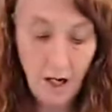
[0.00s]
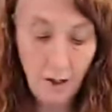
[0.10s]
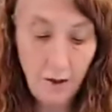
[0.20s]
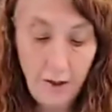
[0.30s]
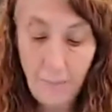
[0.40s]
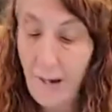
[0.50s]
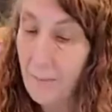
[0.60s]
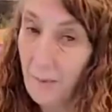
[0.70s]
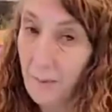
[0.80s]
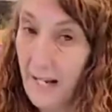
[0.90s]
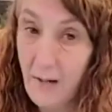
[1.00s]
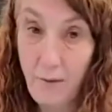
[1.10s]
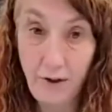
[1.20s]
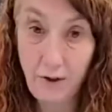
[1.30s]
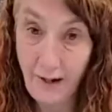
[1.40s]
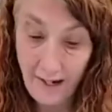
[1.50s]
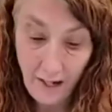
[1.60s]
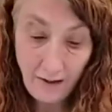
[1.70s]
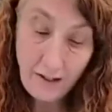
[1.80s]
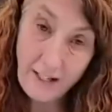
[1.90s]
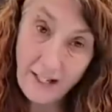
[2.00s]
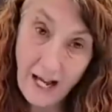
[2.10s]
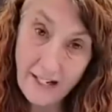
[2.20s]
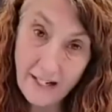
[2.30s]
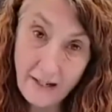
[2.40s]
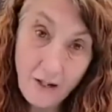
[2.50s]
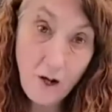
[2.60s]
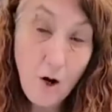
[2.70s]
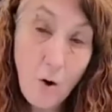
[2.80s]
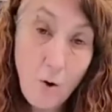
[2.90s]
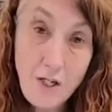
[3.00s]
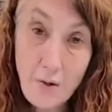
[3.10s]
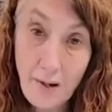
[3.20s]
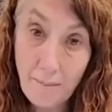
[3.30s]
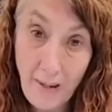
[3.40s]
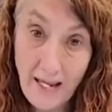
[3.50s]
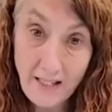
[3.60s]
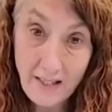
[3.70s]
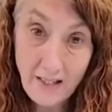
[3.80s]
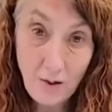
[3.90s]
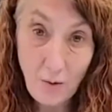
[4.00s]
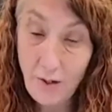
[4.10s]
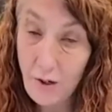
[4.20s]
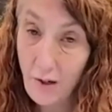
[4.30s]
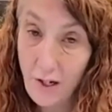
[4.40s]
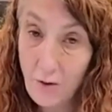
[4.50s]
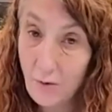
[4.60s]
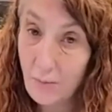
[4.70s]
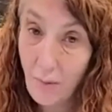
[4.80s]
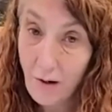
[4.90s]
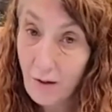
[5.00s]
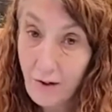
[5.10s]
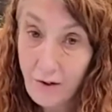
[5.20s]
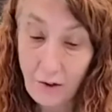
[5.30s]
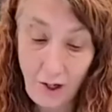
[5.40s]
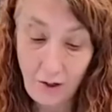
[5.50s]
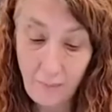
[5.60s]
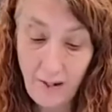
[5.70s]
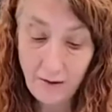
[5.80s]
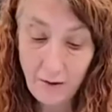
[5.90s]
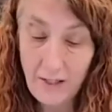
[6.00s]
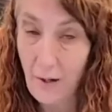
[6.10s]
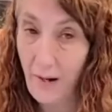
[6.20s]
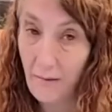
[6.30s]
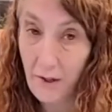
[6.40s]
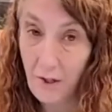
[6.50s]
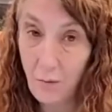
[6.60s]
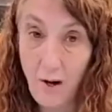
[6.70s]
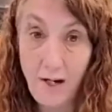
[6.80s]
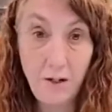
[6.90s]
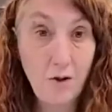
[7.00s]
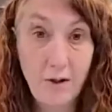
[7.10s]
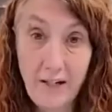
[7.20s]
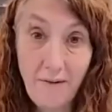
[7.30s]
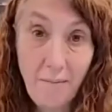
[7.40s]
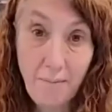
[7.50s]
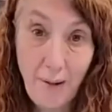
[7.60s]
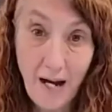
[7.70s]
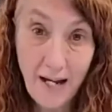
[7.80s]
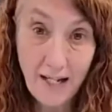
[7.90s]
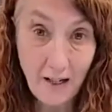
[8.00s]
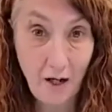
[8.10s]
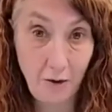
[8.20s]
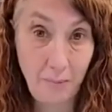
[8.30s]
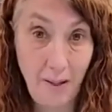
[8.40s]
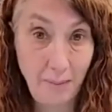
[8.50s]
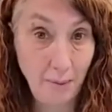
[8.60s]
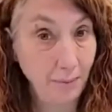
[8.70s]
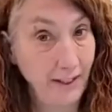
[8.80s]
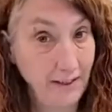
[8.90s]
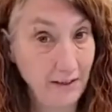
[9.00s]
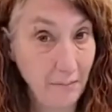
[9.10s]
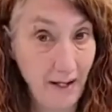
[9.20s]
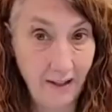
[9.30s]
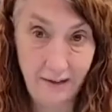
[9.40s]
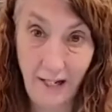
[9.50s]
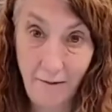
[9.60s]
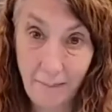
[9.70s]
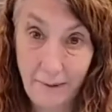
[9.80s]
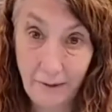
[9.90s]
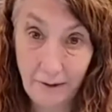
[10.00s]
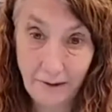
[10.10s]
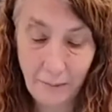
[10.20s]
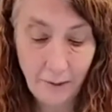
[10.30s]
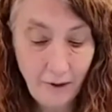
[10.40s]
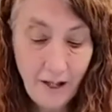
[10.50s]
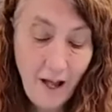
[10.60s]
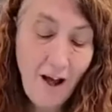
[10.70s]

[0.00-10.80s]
color your paper plate with crayon like I did, or you can paint it, or you can use markers or colored pencils, however you want it. You could even buy colored paper plates and make it. That would be real simple.